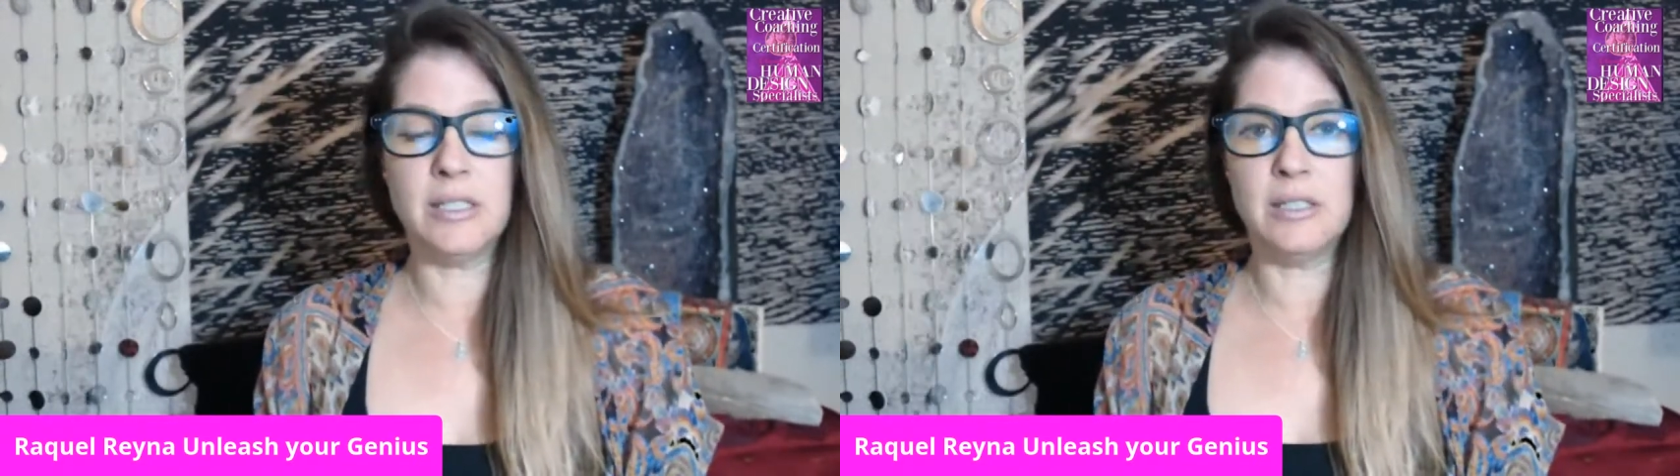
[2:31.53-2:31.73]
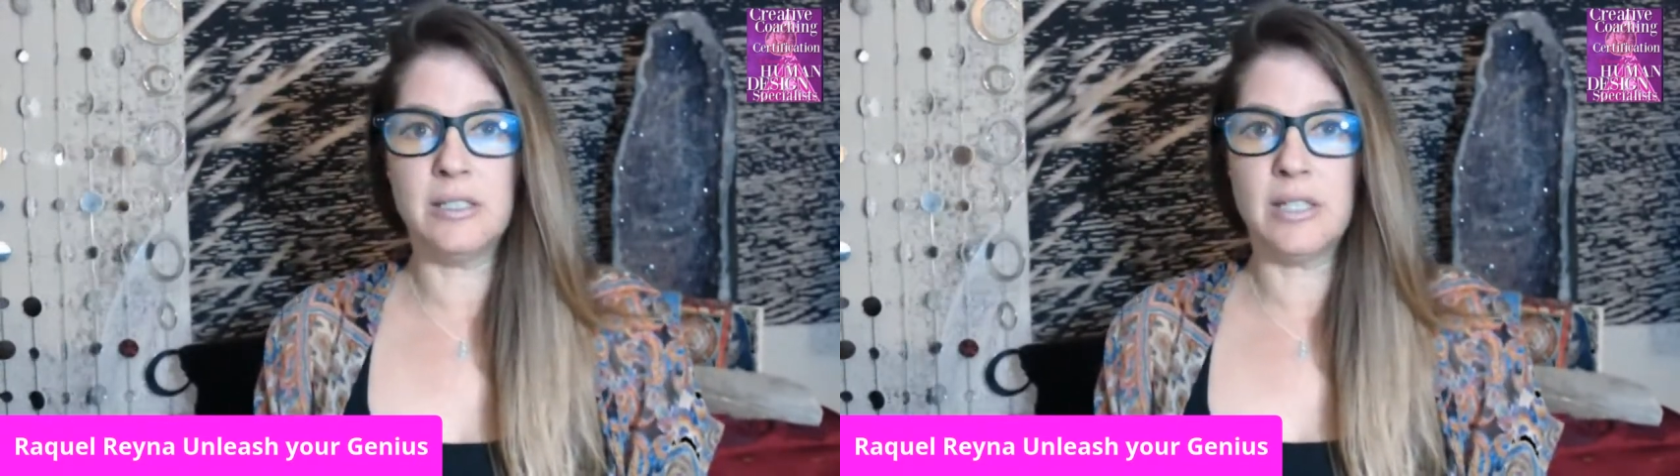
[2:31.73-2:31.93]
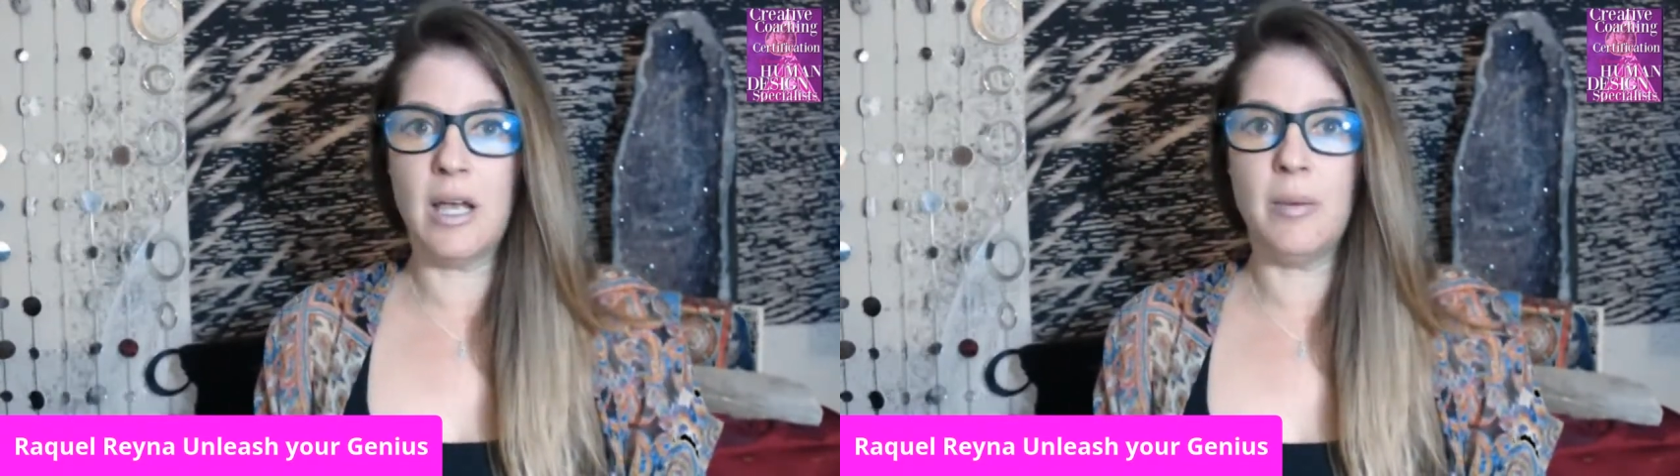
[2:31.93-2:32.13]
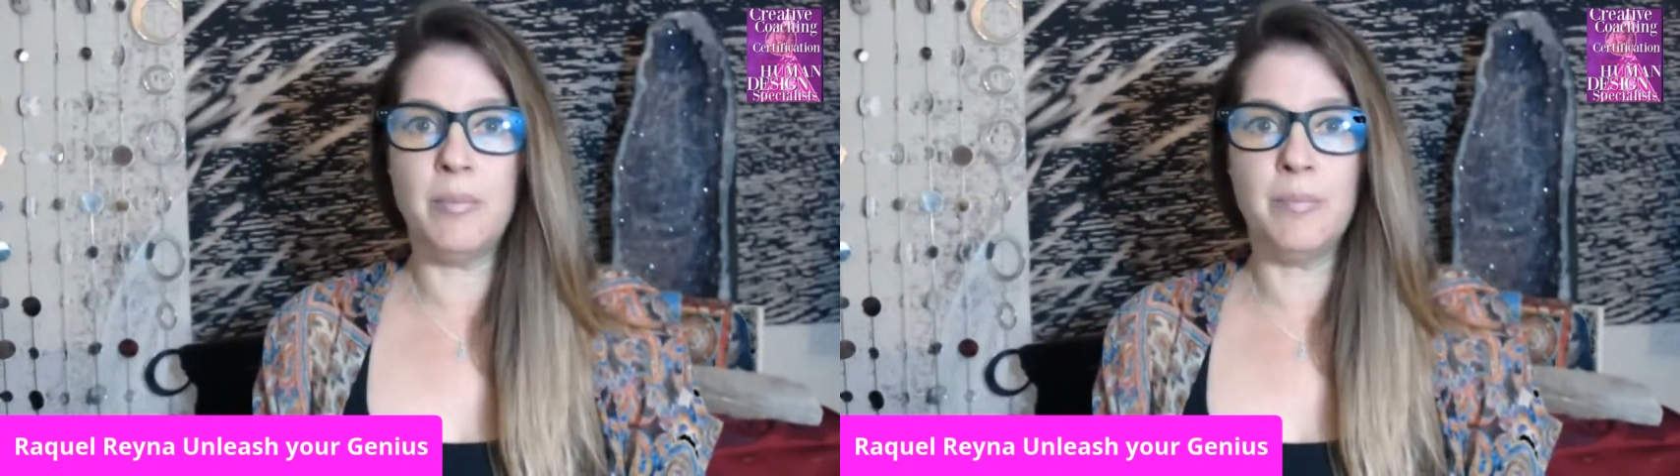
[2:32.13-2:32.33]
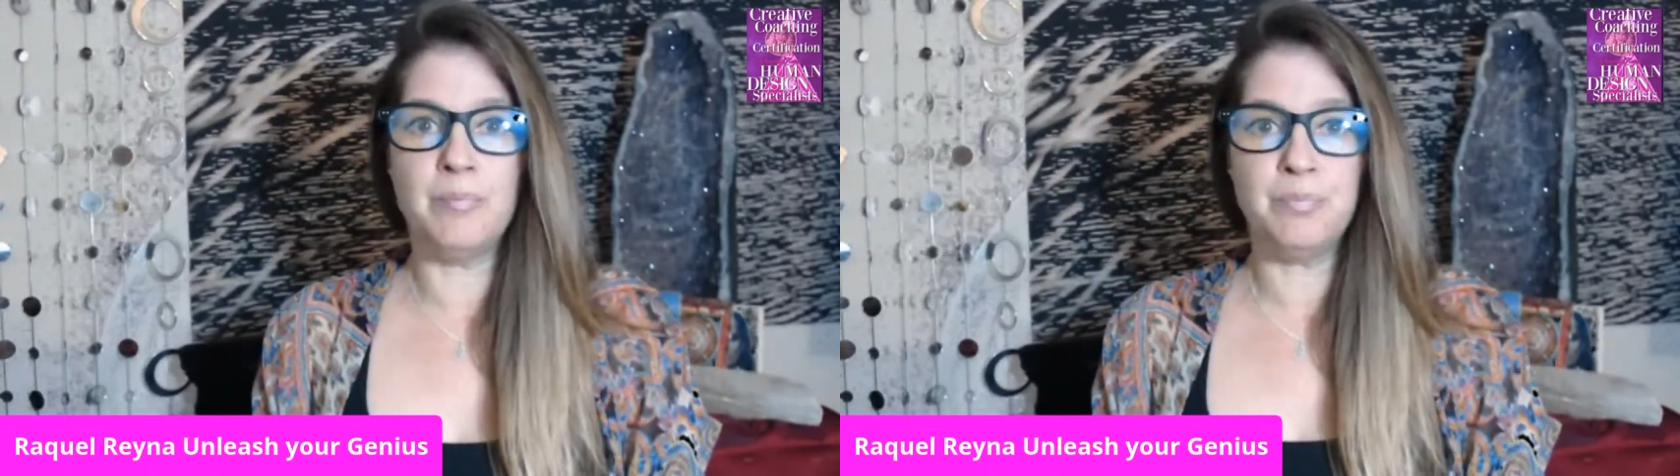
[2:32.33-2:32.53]
and
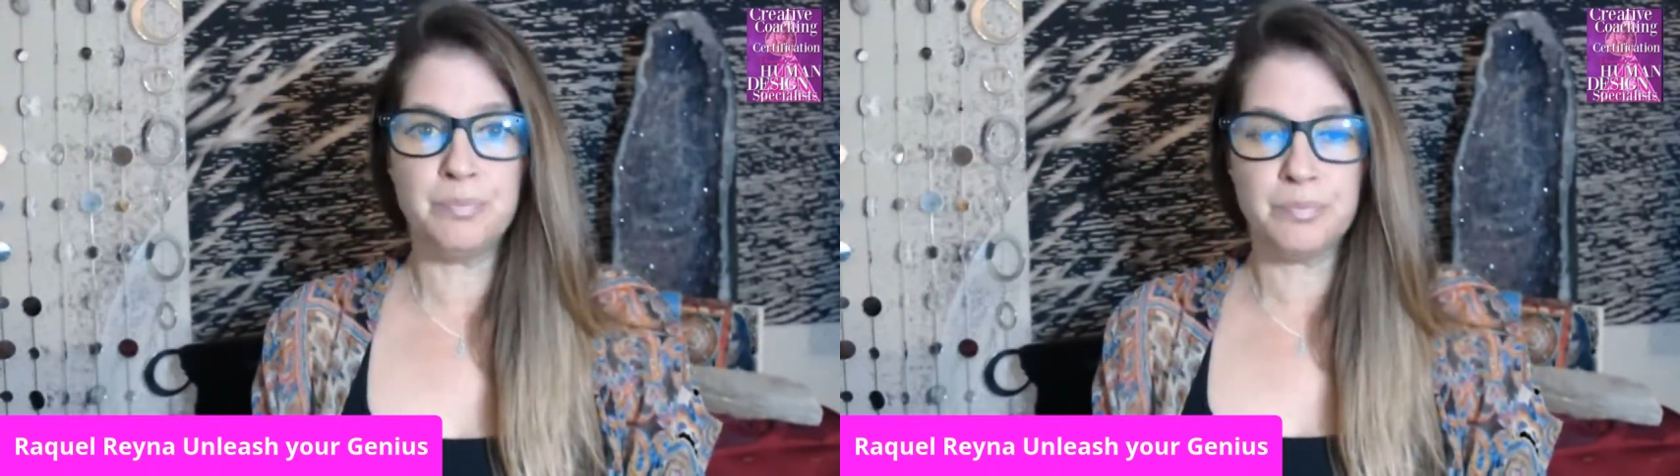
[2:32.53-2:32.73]
some